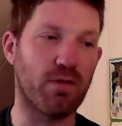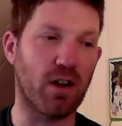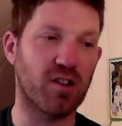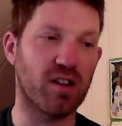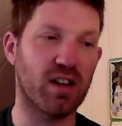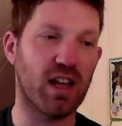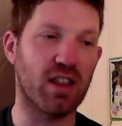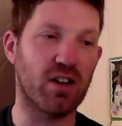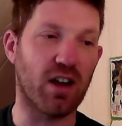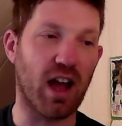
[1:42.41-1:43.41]
function in
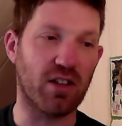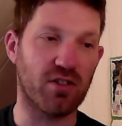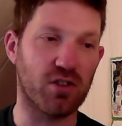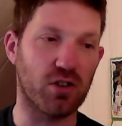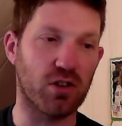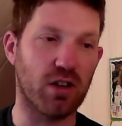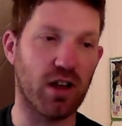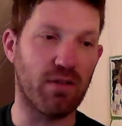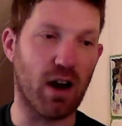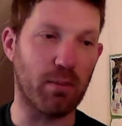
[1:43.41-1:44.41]
their external
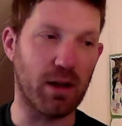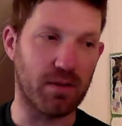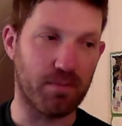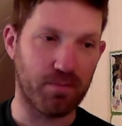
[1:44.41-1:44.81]
environment.